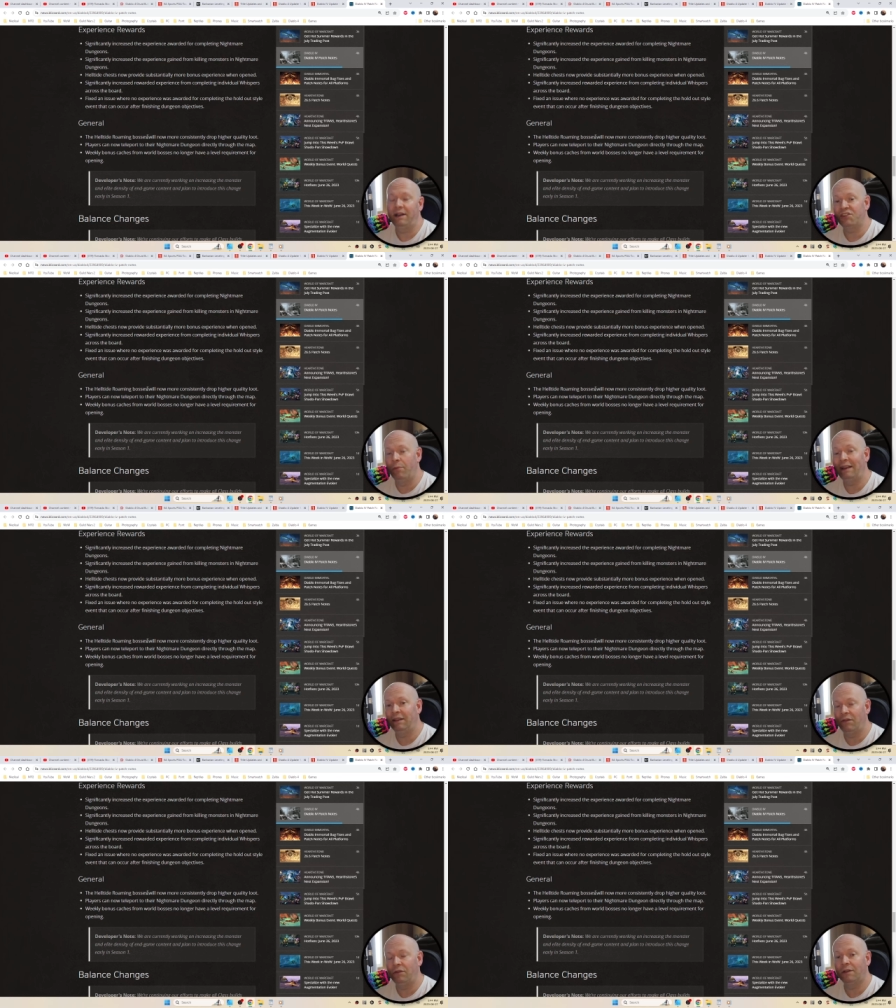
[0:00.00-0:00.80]
So my
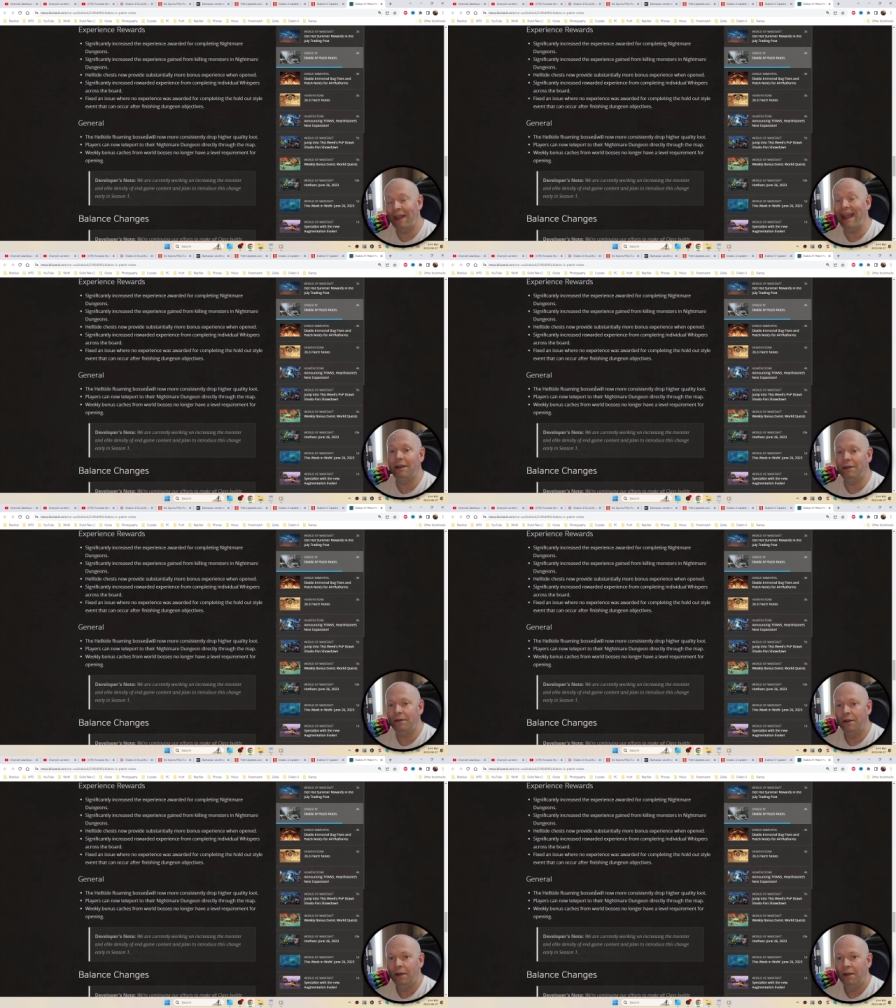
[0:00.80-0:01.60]
level
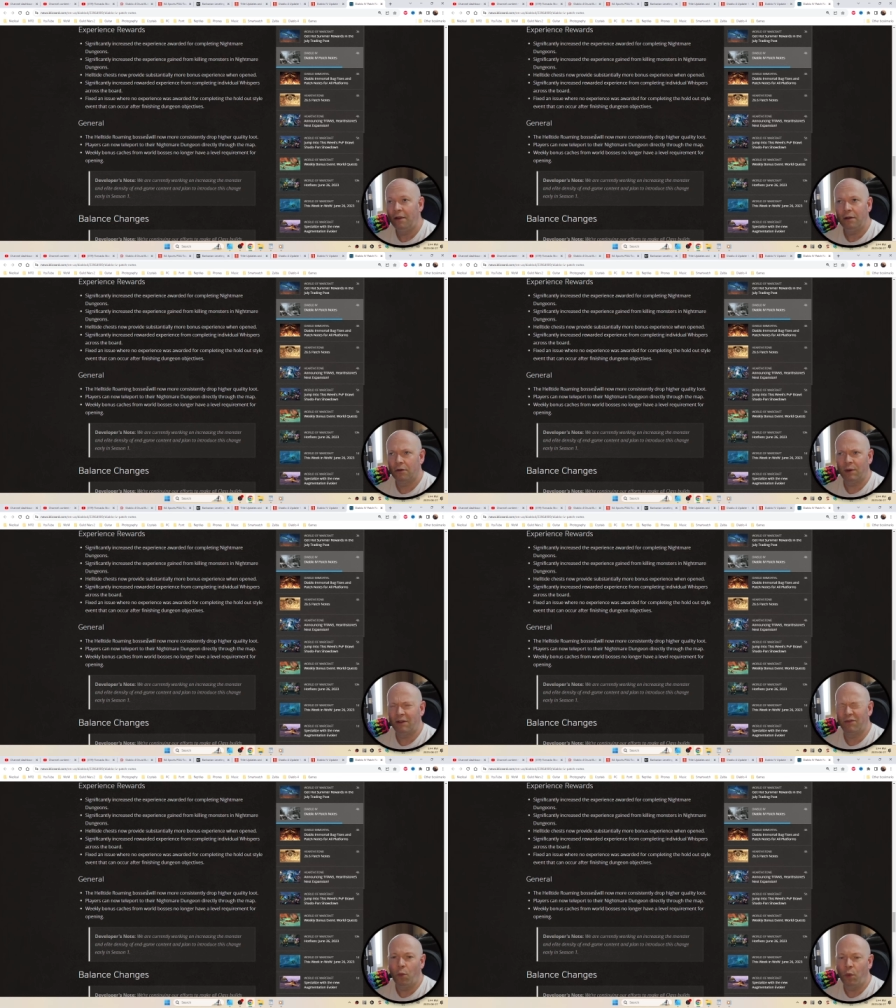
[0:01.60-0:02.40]
ten or
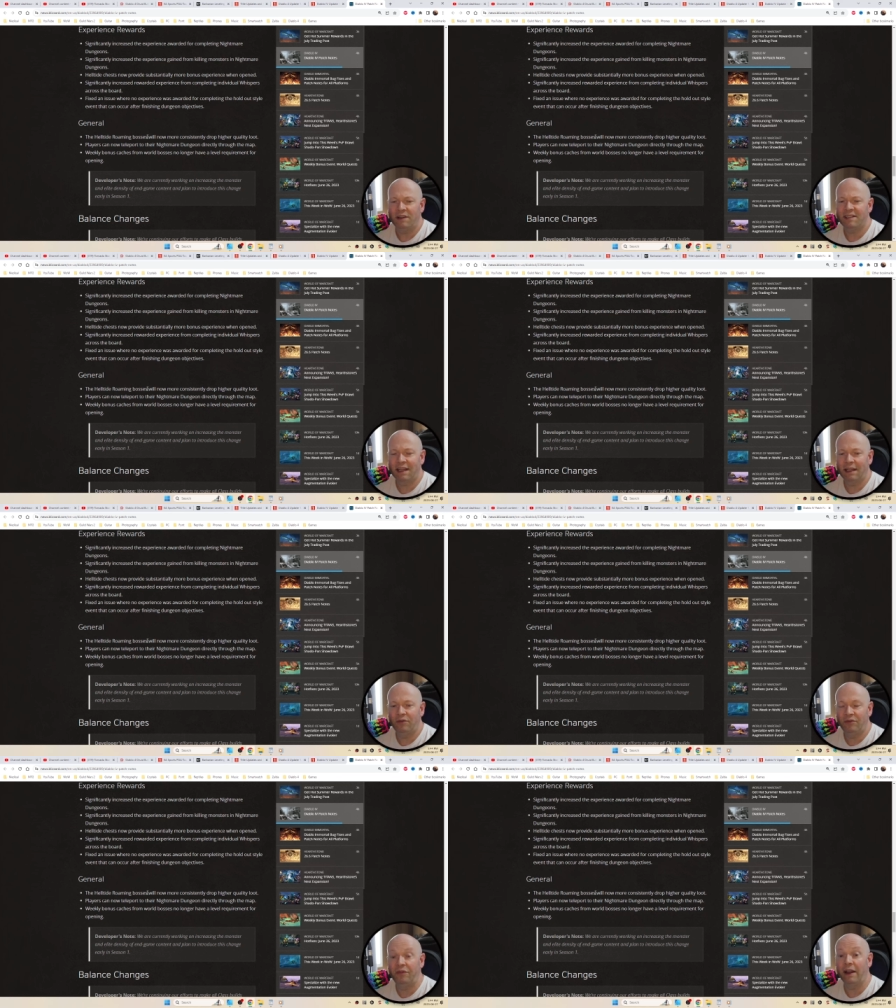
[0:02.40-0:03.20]
whatever it was can
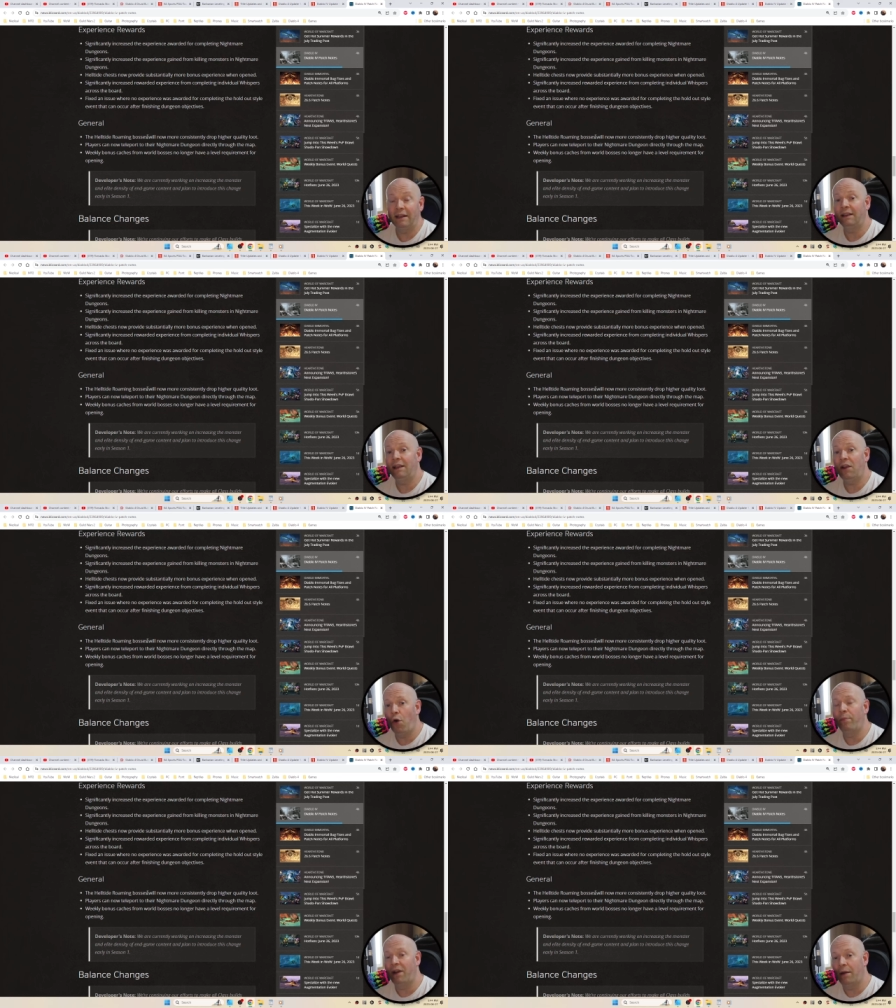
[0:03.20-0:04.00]
finally
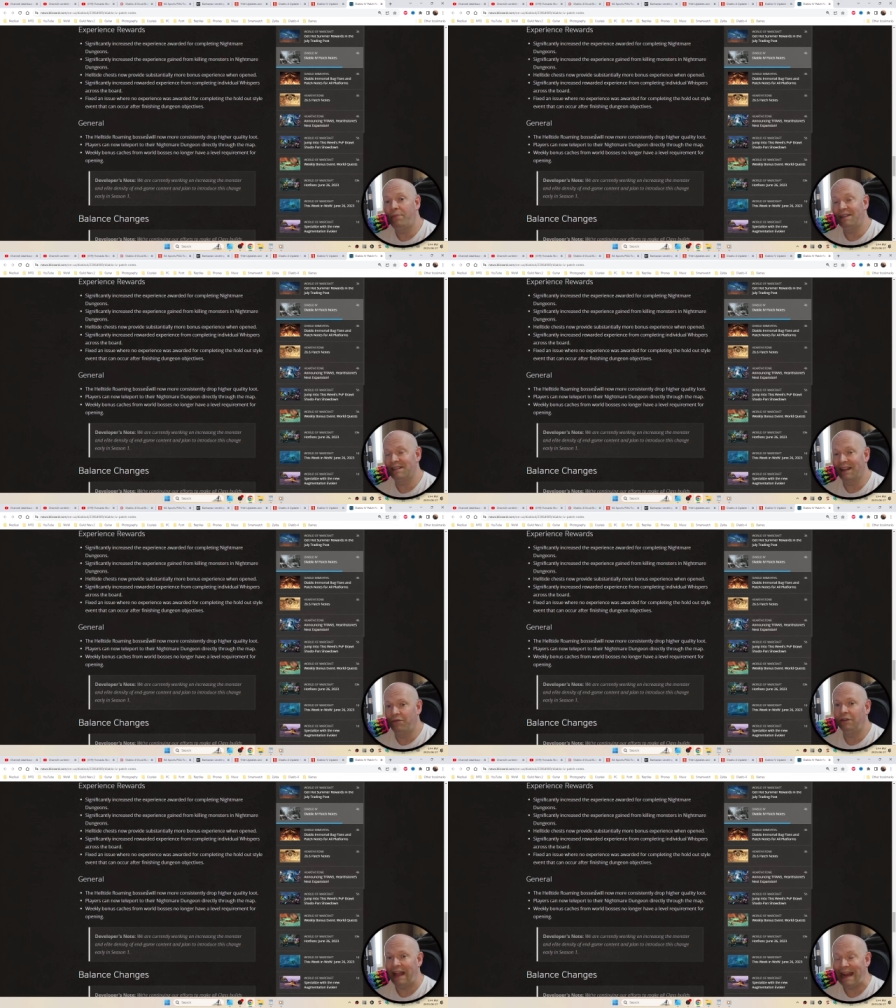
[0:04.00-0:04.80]
open up his
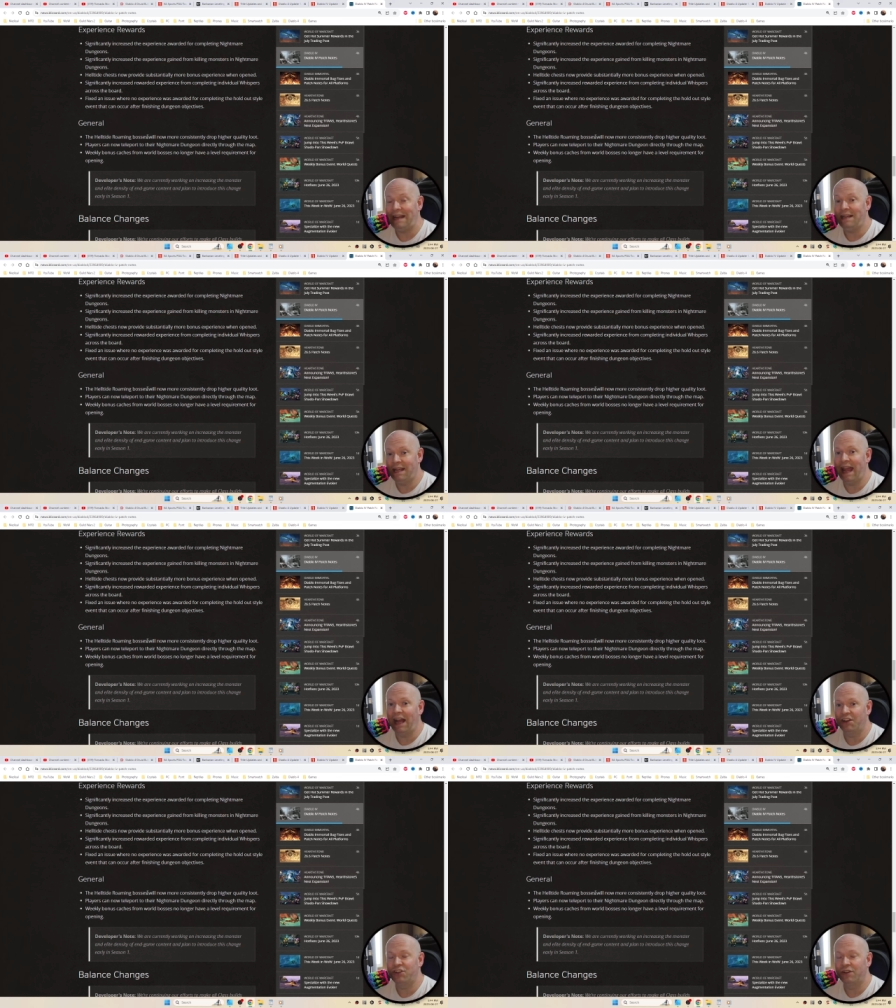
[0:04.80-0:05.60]
level eighty
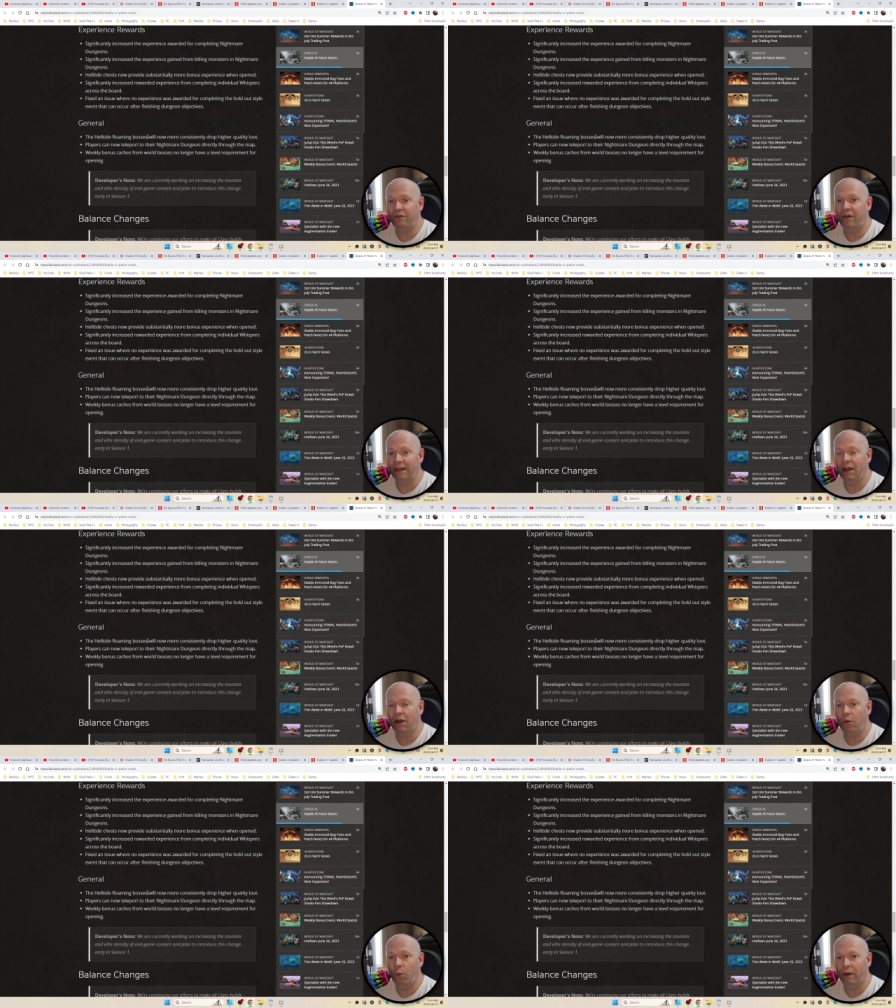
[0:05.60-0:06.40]
cache and find
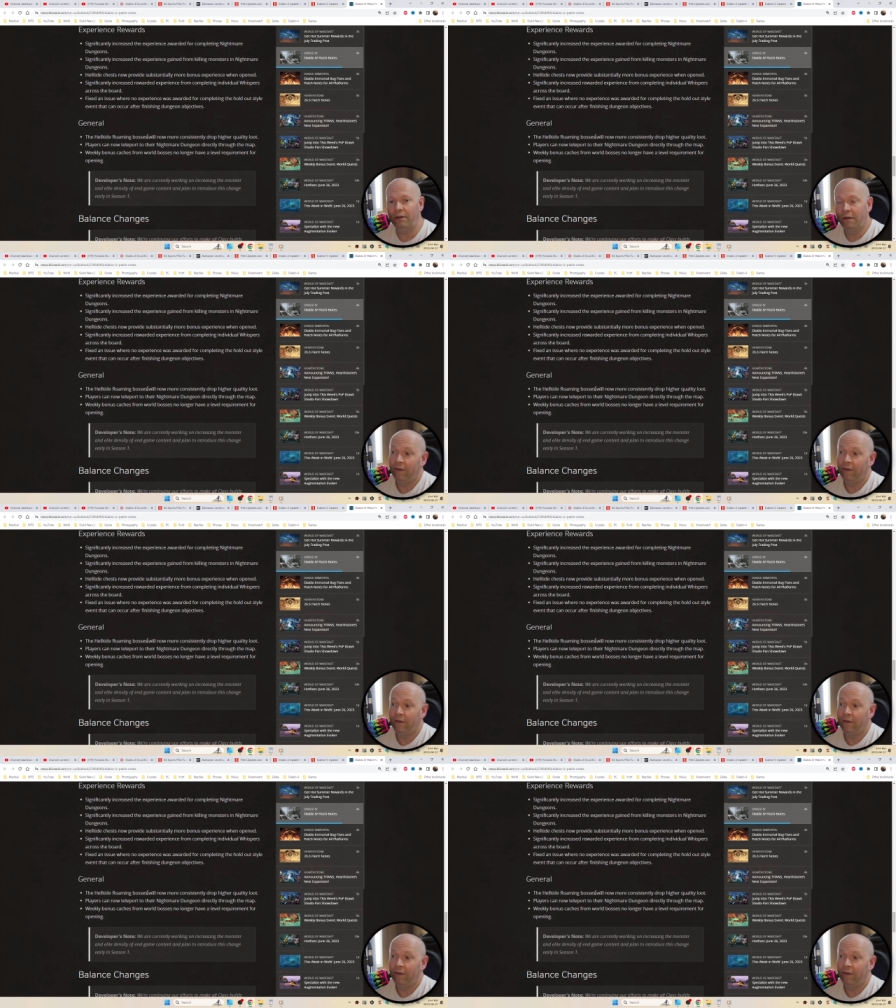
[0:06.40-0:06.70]
out what